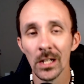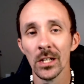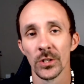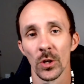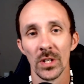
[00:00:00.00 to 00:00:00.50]

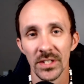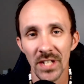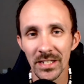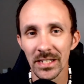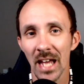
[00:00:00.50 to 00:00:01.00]
So it
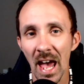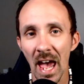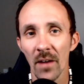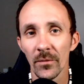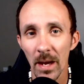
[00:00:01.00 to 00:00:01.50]
doesn't
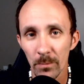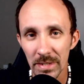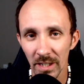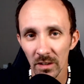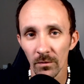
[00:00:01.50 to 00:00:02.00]
have that
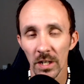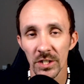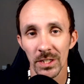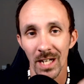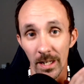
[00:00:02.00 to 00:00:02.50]
particular
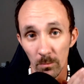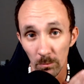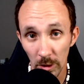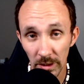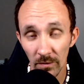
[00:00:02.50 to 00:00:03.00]
function I am
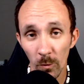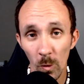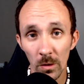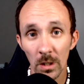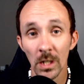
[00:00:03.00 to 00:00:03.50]
looking
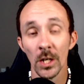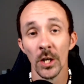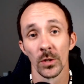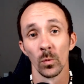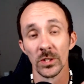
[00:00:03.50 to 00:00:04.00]
for.
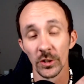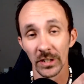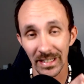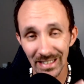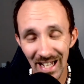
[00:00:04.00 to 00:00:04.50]
So when you
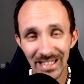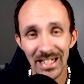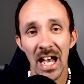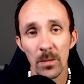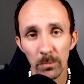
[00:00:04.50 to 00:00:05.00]
connect
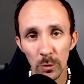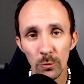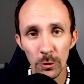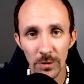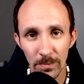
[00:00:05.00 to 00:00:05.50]
a
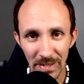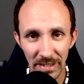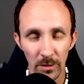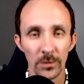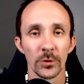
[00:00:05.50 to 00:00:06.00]
Bluetooth
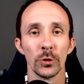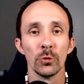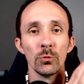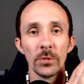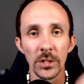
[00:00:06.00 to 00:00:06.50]
speaker
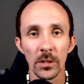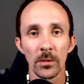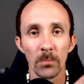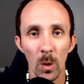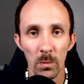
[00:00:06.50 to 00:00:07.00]
to your
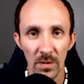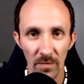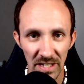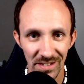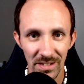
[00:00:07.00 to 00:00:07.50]
mobile
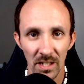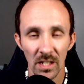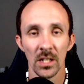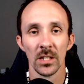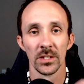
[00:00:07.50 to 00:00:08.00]
device,
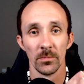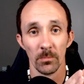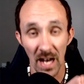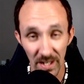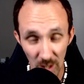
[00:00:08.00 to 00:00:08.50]

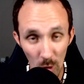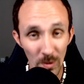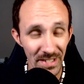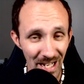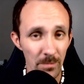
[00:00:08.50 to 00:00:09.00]
I know the
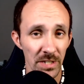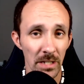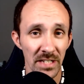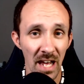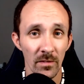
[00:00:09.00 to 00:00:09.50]

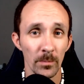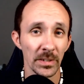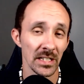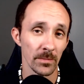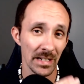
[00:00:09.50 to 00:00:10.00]
Samsungs have it
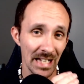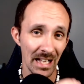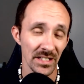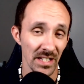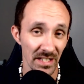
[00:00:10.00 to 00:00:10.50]
because my
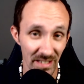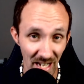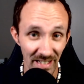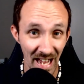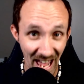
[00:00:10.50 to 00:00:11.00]
Galaxy
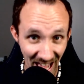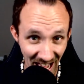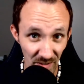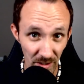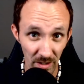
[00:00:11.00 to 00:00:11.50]
S9
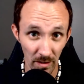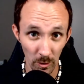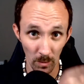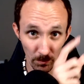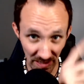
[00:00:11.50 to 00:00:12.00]
had the
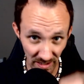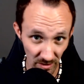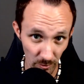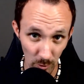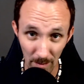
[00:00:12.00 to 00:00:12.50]
little media
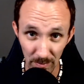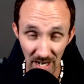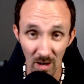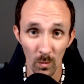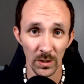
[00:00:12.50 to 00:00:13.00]
drop
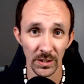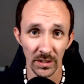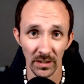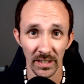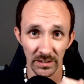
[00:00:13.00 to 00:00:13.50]
down where you could
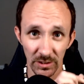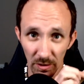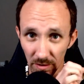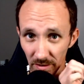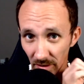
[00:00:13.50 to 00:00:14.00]
like
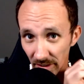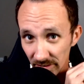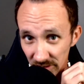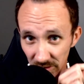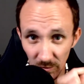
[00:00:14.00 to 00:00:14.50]
turn it
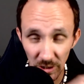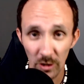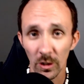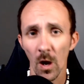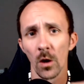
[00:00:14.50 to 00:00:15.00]
like just video
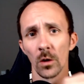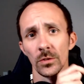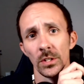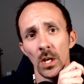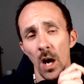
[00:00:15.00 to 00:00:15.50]

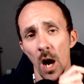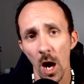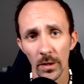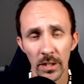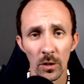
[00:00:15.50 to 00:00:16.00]
calls,
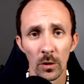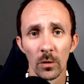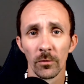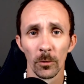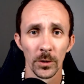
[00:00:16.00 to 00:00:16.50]
audio
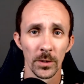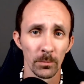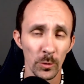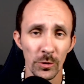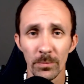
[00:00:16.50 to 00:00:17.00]
for the
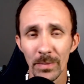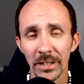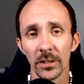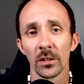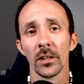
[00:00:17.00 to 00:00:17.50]
Bluetooth
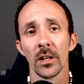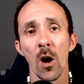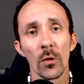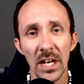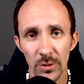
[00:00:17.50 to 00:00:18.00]
speaker and all
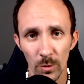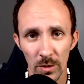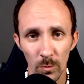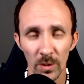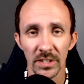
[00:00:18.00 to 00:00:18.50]
that
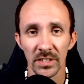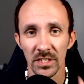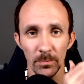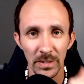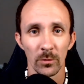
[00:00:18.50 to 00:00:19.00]
sorts where you could
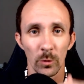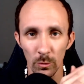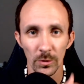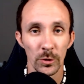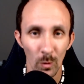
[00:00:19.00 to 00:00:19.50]
just pick which
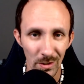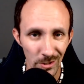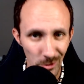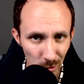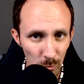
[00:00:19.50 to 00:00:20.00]
one you want to
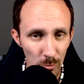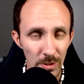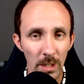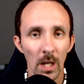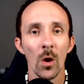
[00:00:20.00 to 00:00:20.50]
use
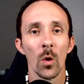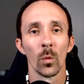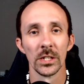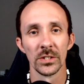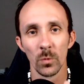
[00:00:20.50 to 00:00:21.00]

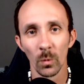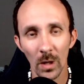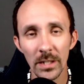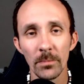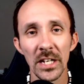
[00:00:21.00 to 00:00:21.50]
where you
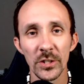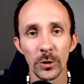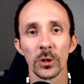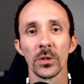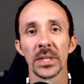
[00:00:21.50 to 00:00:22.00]
want to make
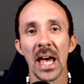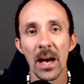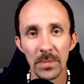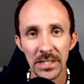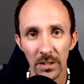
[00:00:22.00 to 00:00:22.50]
sure
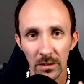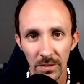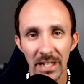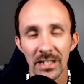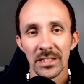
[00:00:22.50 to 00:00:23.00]
that particular
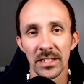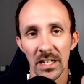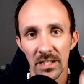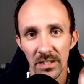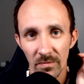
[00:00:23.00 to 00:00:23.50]
thing
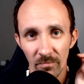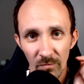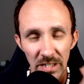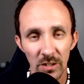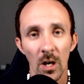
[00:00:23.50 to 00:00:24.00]
says
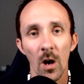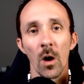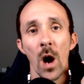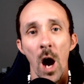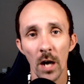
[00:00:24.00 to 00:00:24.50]
video
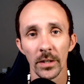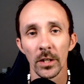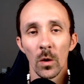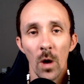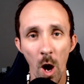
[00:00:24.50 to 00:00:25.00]
call,
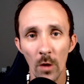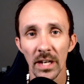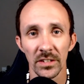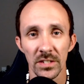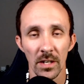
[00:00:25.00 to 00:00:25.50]
audio, all
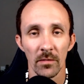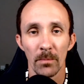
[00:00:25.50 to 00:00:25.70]
that good stuff.